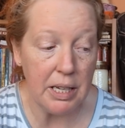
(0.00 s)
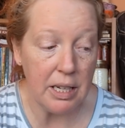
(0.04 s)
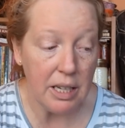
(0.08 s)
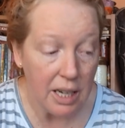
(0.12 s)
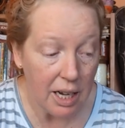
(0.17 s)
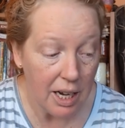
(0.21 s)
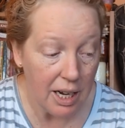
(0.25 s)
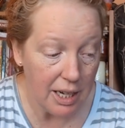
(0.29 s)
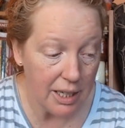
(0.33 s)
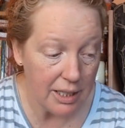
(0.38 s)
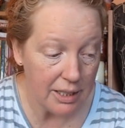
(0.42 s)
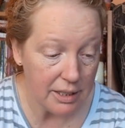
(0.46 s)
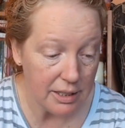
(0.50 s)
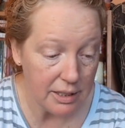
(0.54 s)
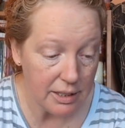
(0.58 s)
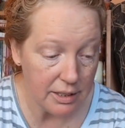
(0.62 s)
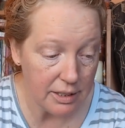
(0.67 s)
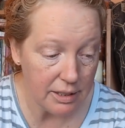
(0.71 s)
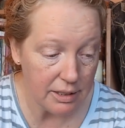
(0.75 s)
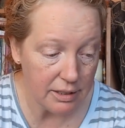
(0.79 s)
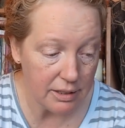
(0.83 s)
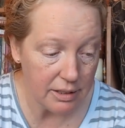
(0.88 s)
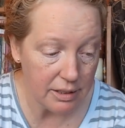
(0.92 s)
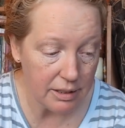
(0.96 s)

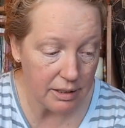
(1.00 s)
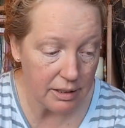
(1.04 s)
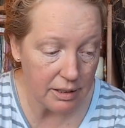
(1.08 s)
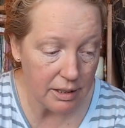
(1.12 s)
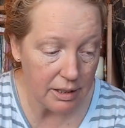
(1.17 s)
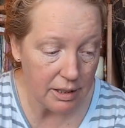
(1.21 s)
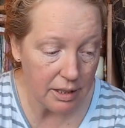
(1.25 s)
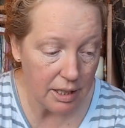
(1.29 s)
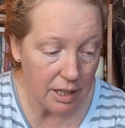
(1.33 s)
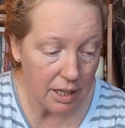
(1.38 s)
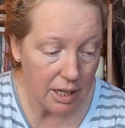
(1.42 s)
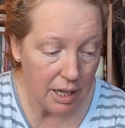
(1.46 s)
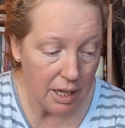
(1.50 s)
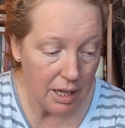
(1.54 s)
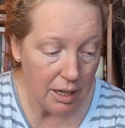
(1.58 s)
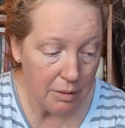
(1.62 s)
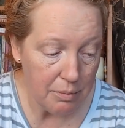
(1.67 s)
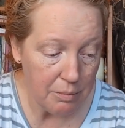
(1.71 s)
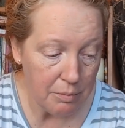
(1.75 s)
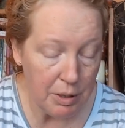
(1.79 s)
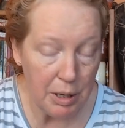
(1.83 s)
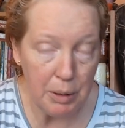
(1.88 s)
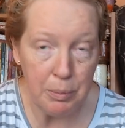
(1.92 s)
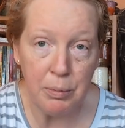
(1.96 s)
because
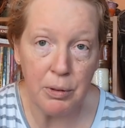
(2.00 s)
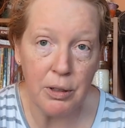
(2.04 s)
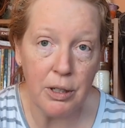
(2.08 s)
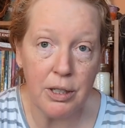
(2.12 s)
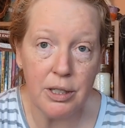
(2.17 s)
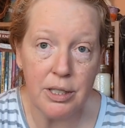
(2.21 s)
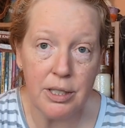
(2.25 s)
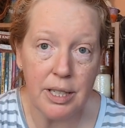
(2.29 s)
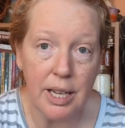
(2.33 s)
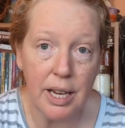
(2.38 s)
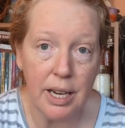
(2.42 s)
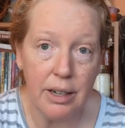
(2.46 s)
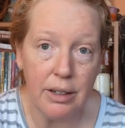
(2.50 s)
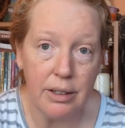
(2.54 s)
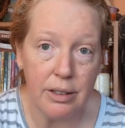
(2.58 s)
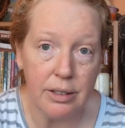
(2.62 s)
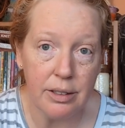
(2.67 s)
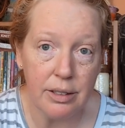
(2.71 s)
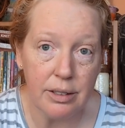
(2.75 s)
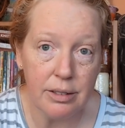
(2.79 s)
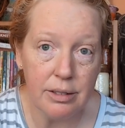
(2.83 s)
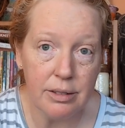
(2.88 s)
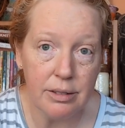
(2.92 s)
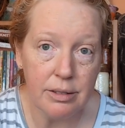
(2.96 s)
people are
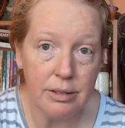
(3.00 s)
scared